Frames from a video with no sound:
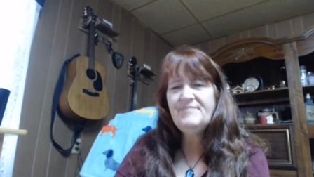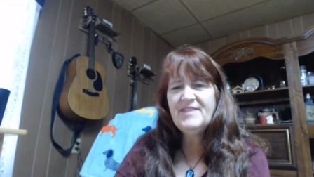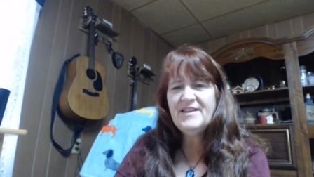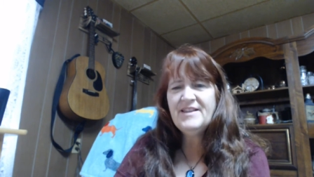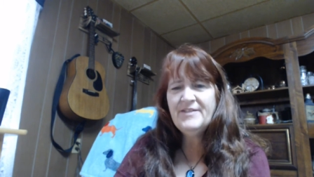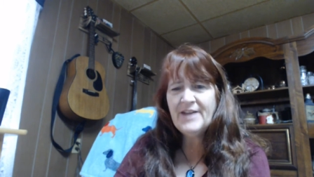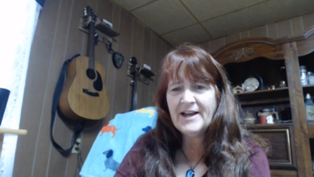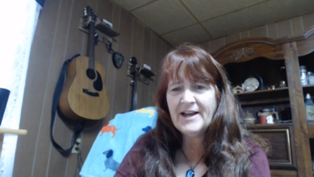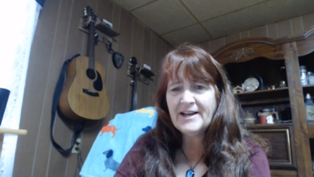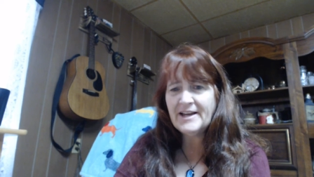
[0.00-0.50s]

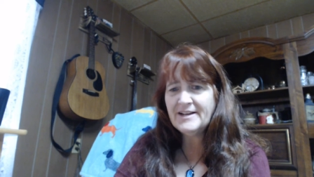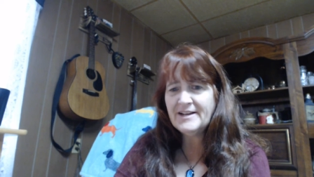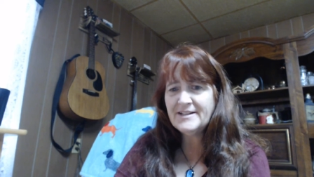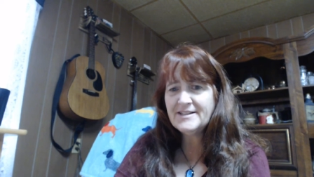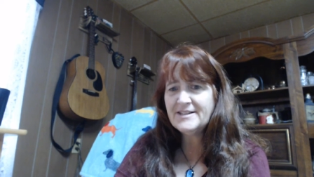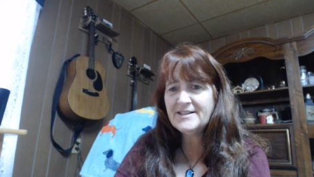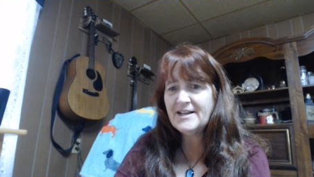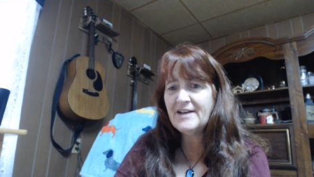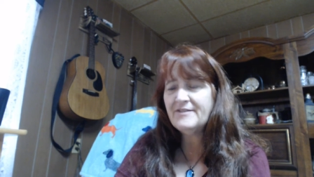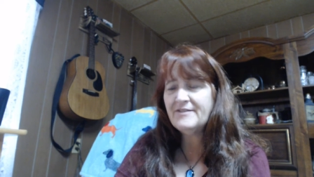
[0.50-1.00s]
that kind of
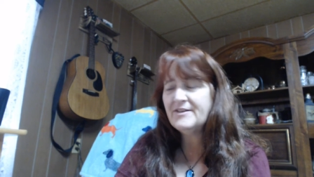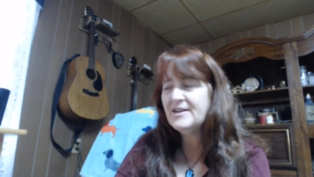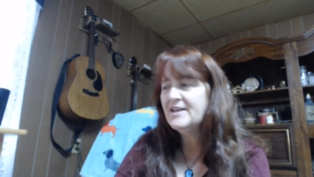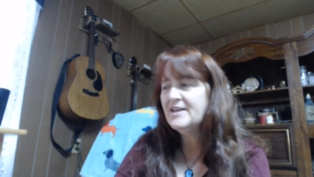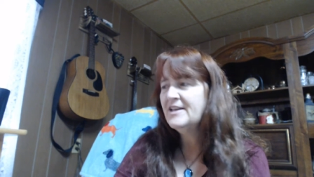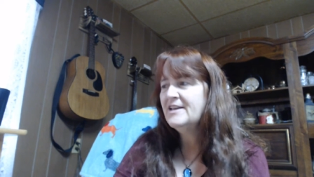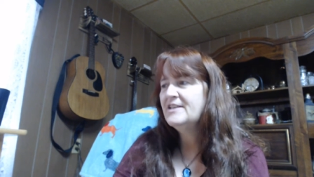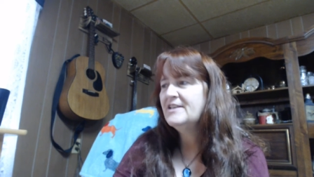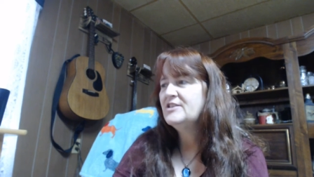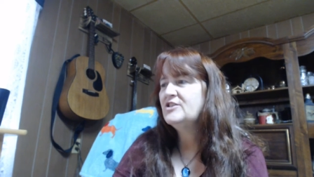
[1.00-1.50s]
stuff.
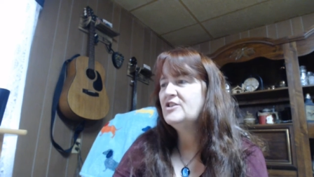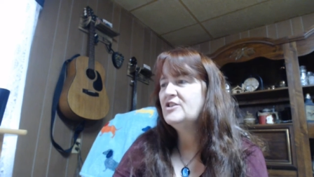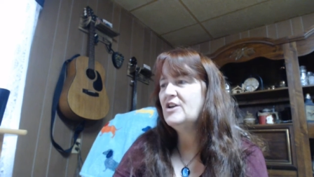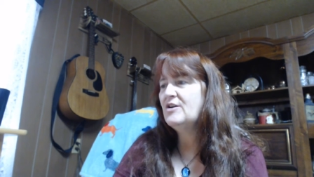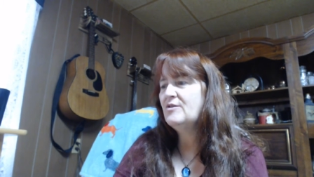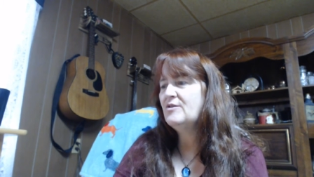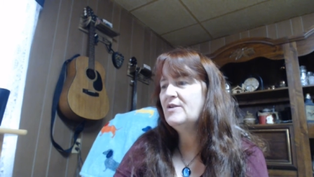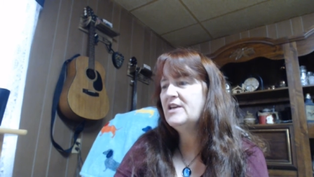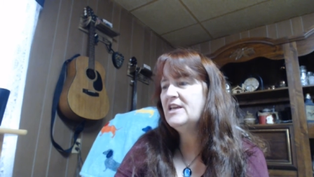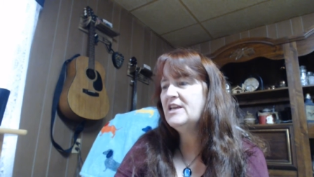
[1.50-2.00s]

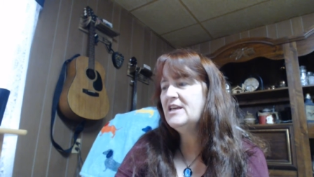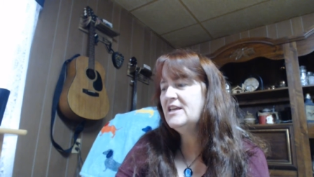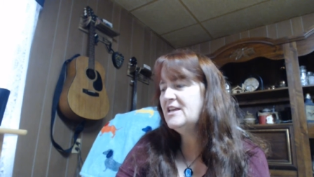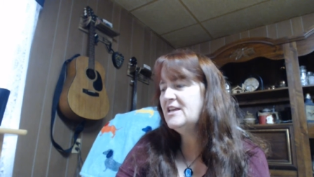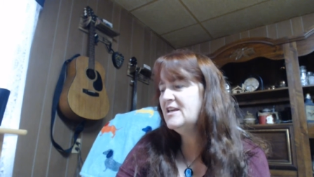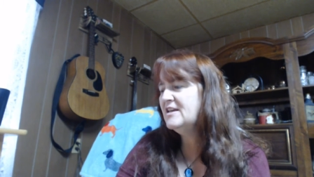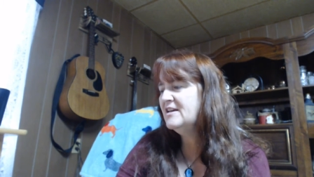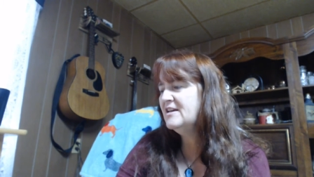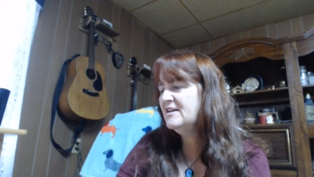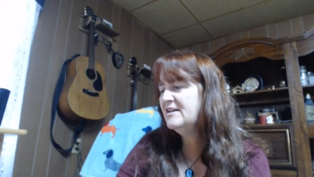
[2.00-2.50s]
So
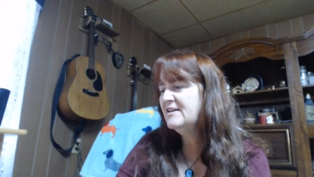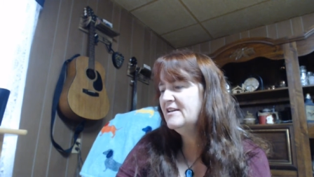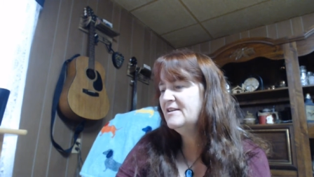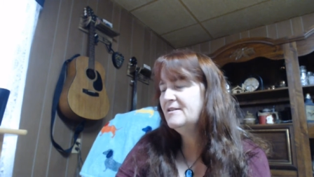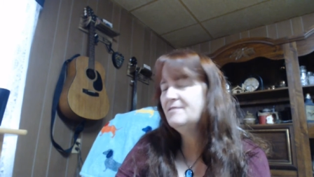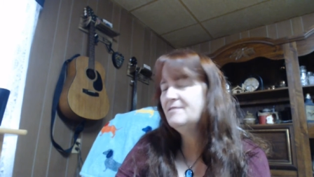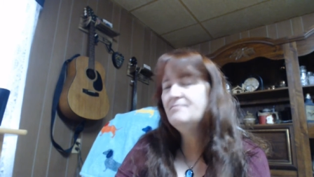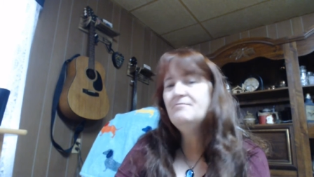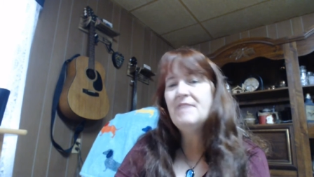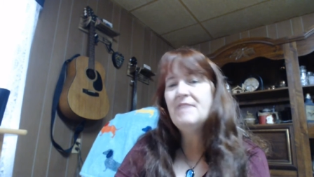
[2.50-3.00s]
he
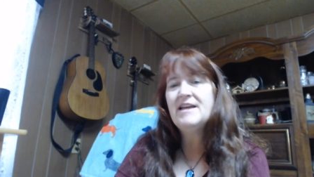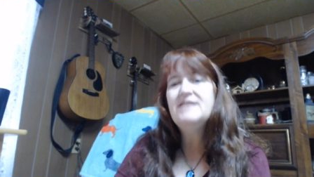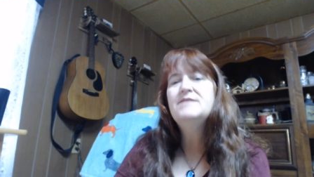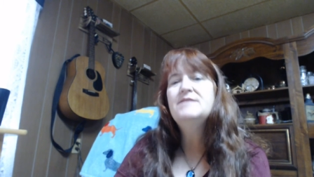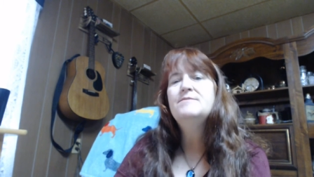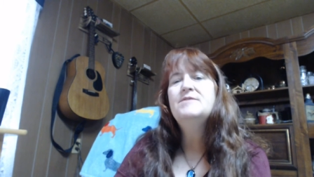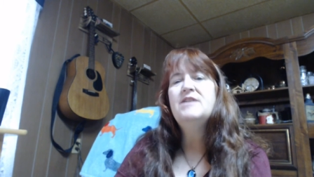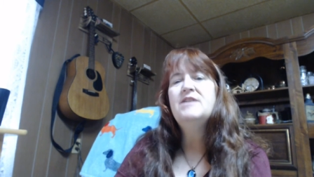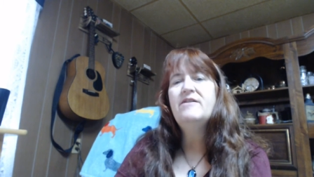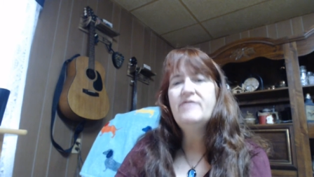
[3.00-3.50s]
makes
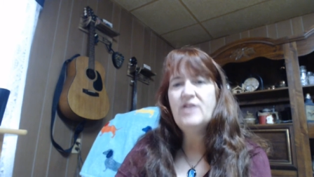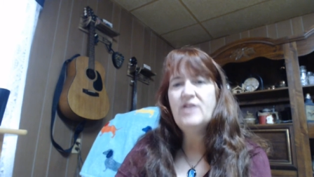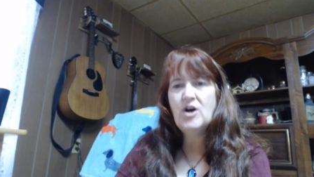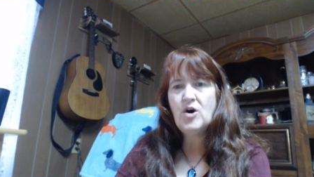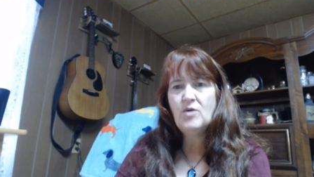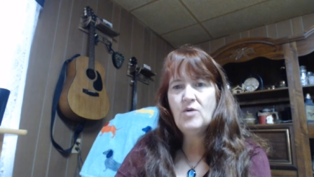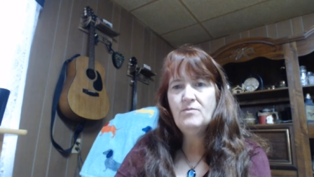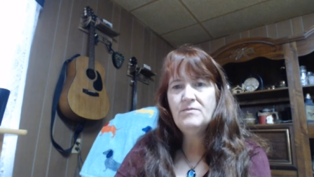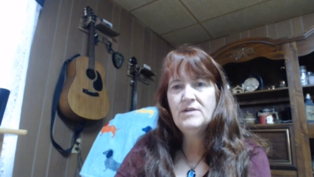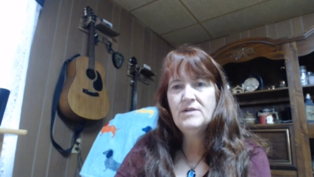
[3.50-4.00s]
himself at
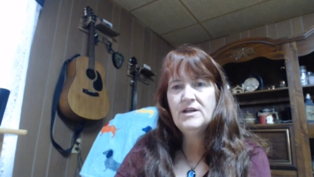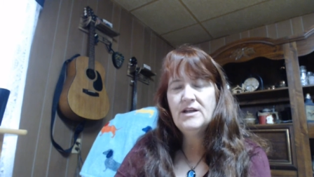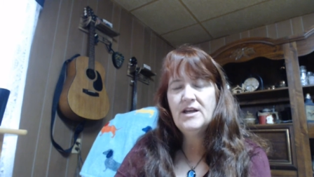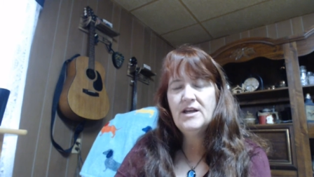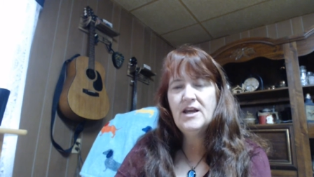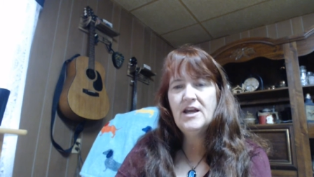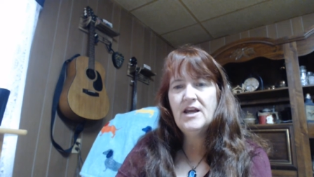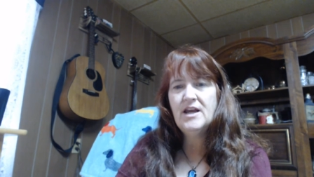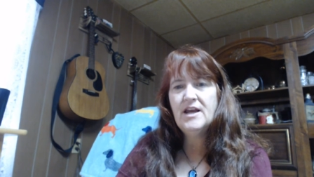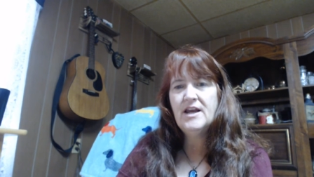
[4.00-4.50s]
home.
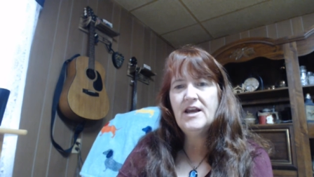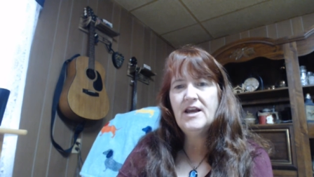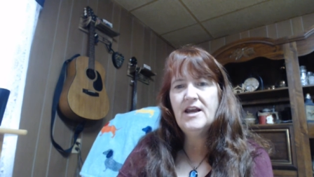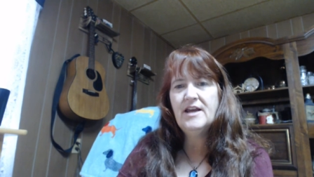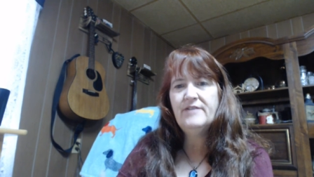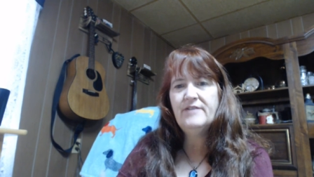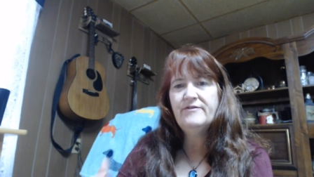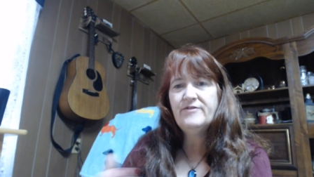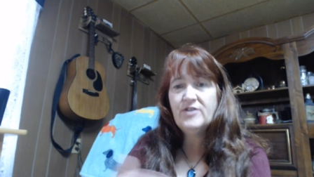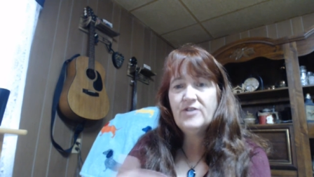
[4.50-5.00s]

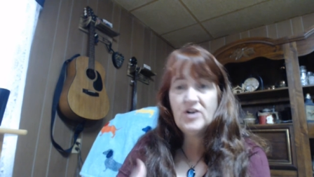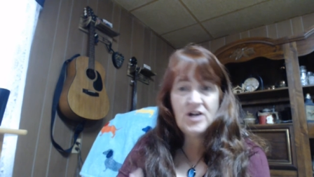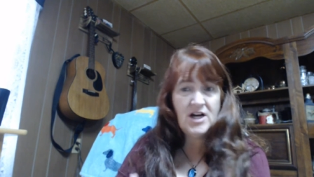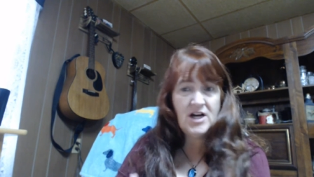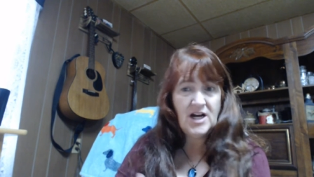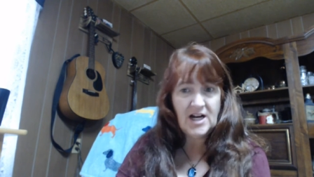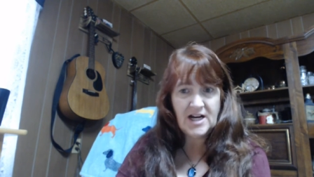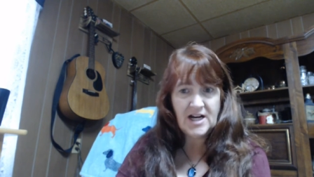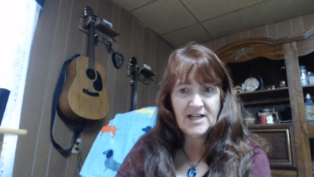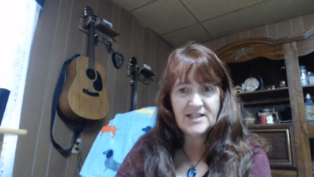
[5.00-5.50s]
And for
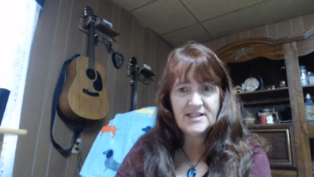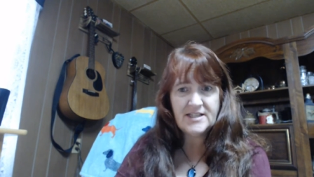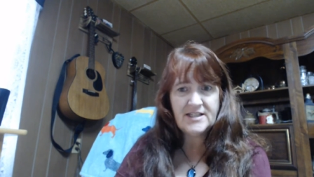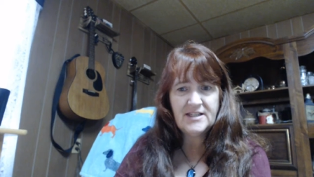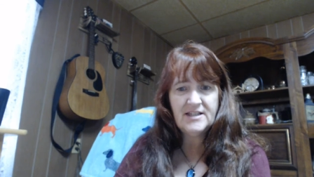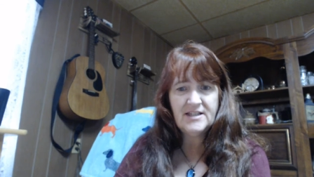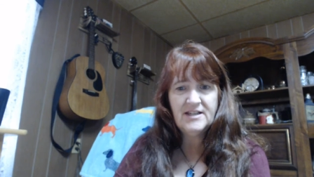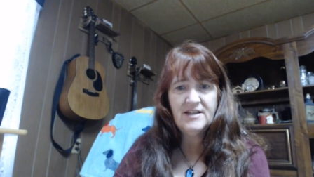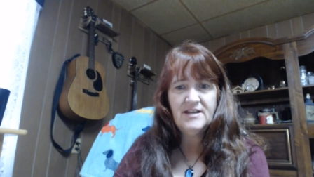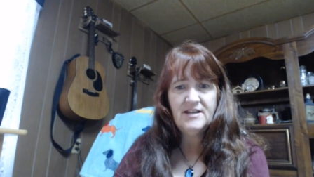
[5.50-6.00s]
us,
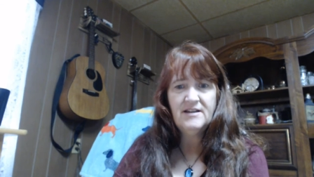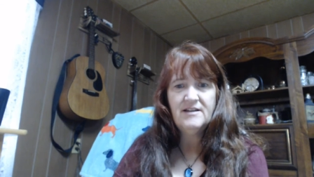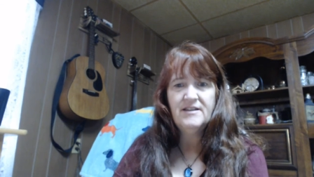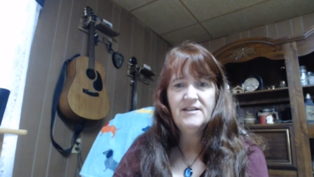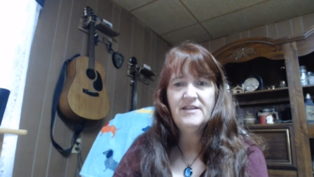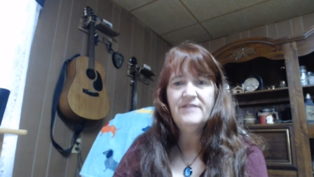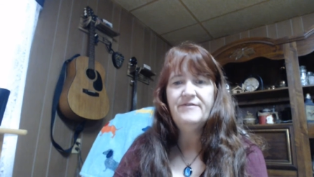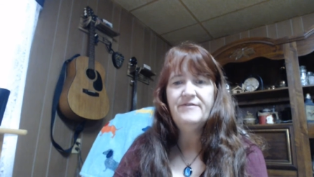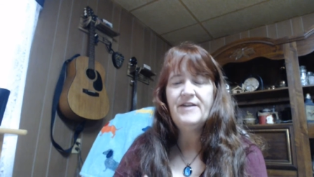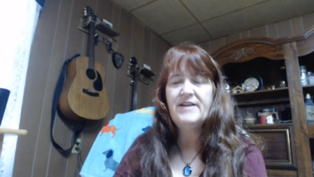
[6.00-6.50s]

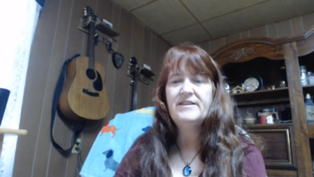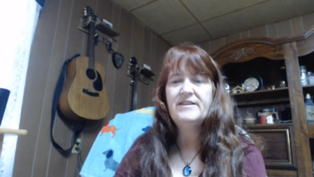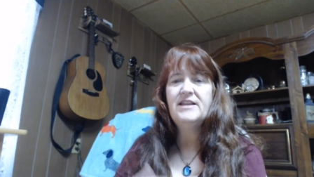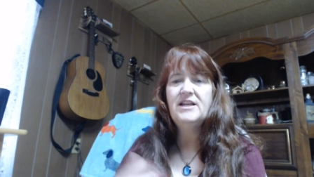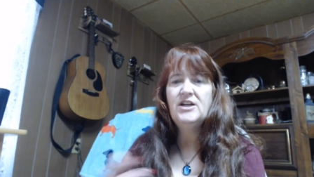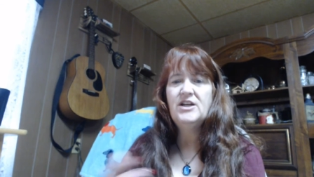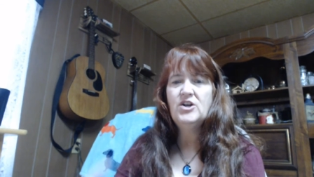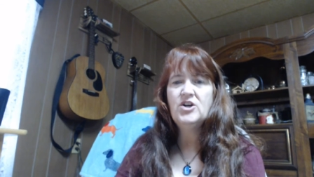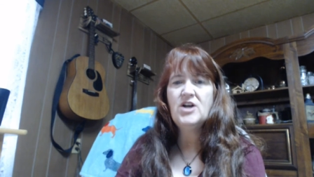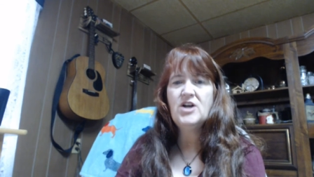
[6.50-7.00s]
the fact that
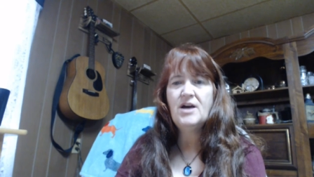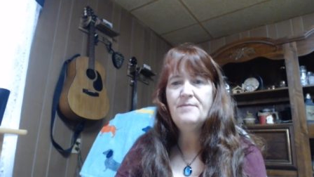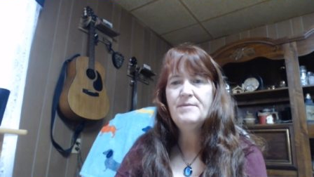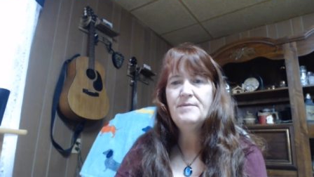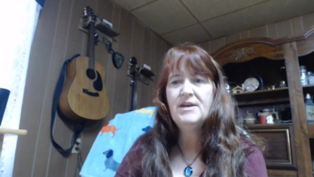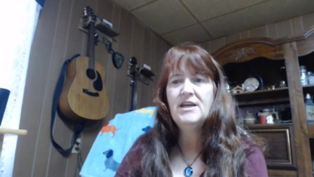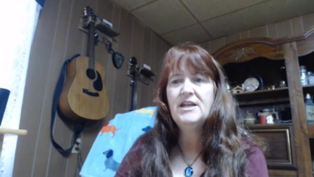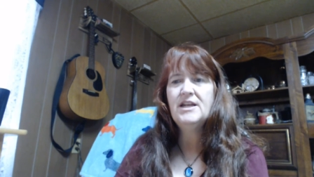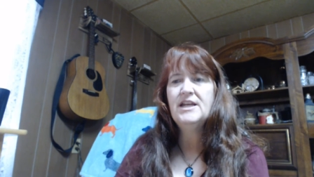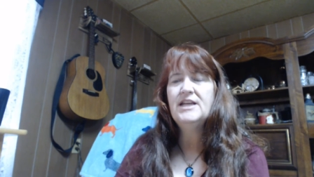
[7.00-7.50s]
he'll come
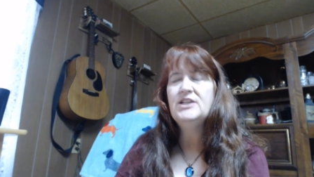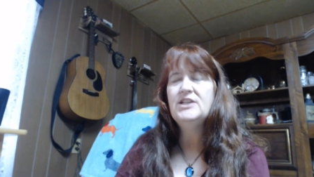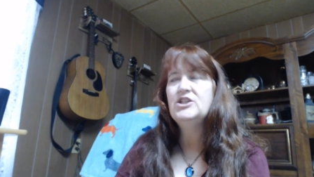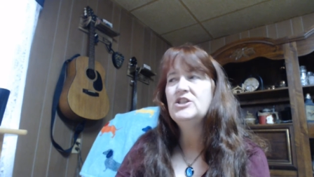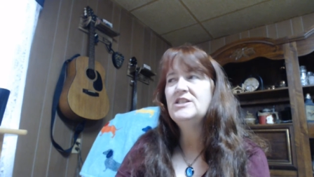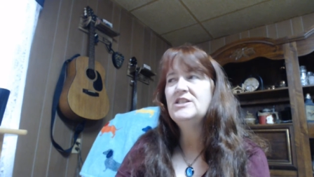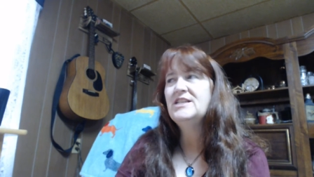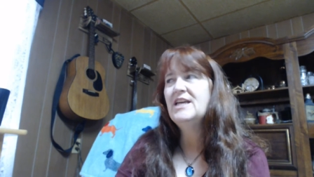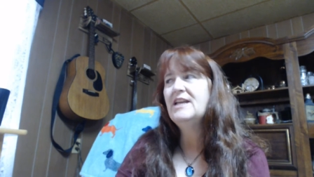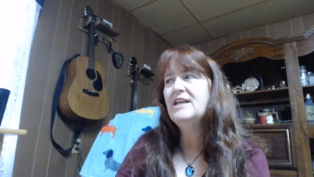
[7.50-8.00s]
in and
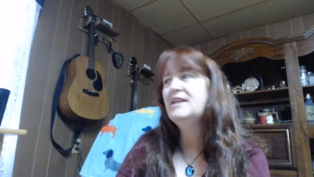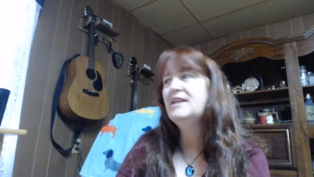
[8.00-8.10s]
just get